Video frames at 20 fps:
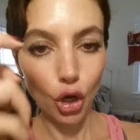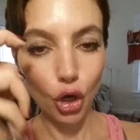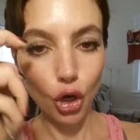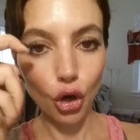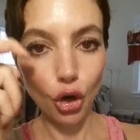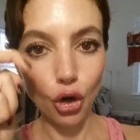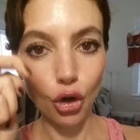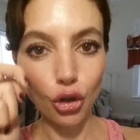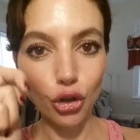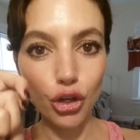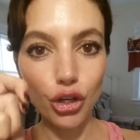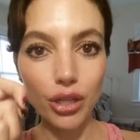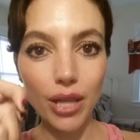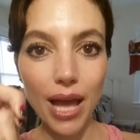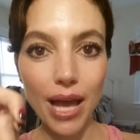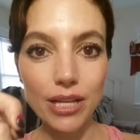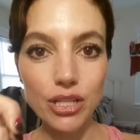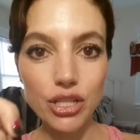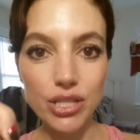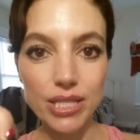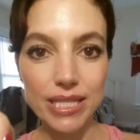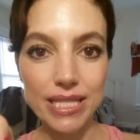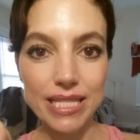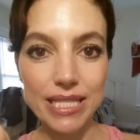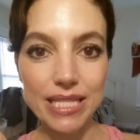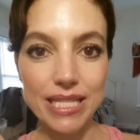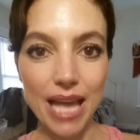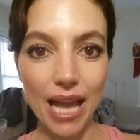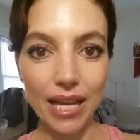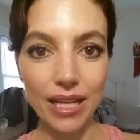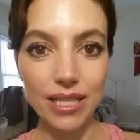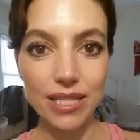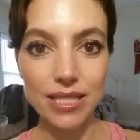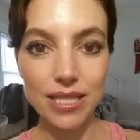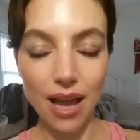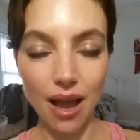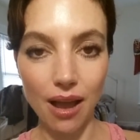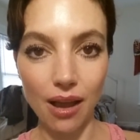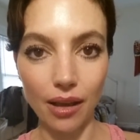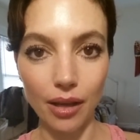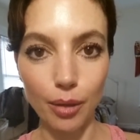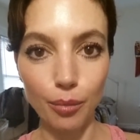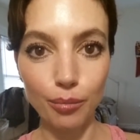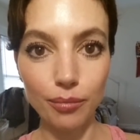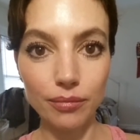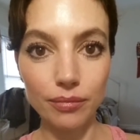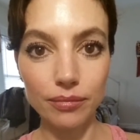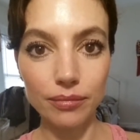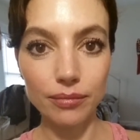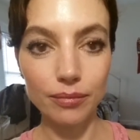Curl your lashes a second time.